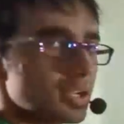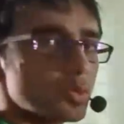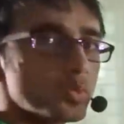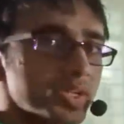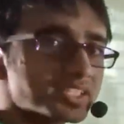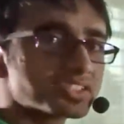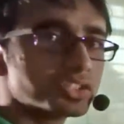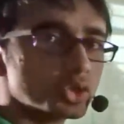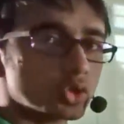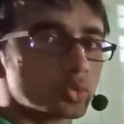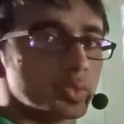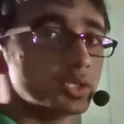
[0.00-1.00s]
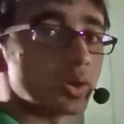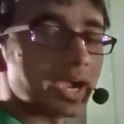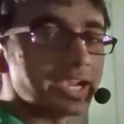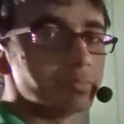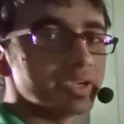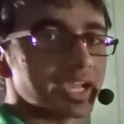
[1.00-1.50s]
Now, which door will you
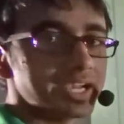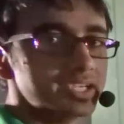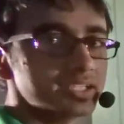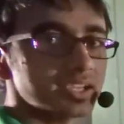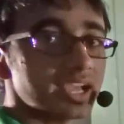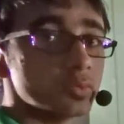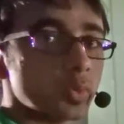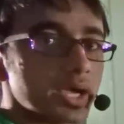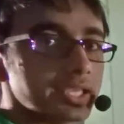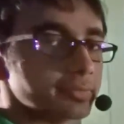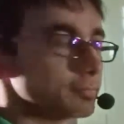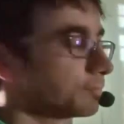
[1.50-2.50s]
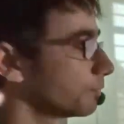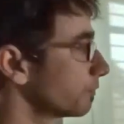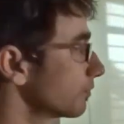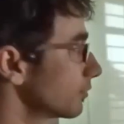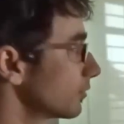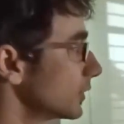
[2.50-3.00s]
hide behind and why?
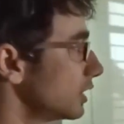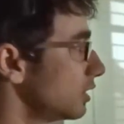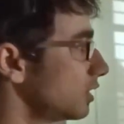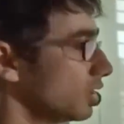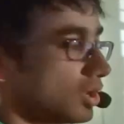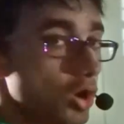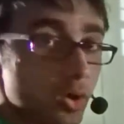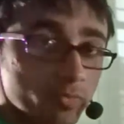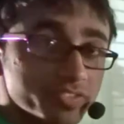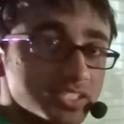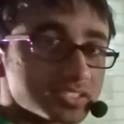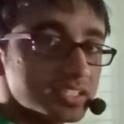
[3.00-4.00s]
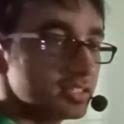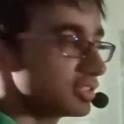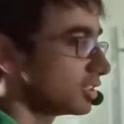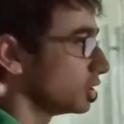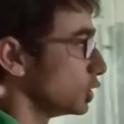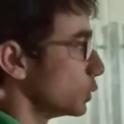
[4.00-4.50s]
Obviously,
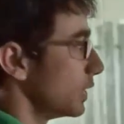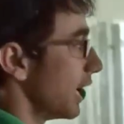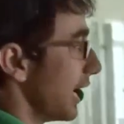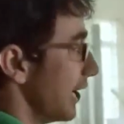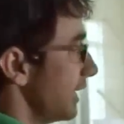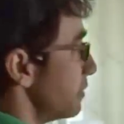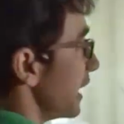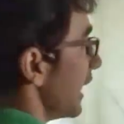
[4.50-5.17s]
you will hide